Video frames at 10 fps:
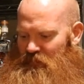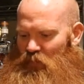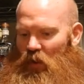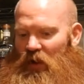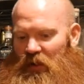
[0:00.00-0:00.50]

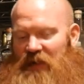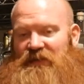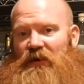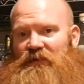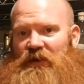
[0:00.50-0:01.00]
Well, I
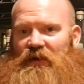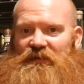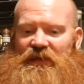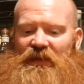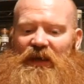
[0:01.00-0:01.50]
told y'all
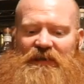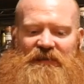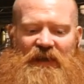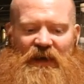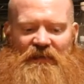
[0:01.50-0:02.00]
she likes
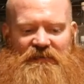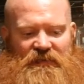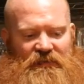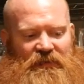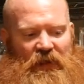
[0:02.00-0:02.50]

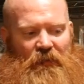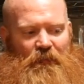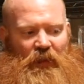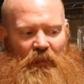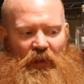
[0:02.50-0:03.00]
stouts.
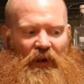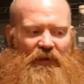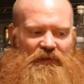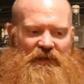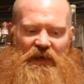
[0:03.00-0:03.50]

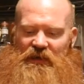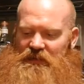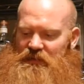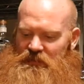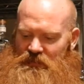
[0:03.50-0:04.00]
Imperial
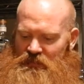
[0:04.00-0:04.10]
stouts.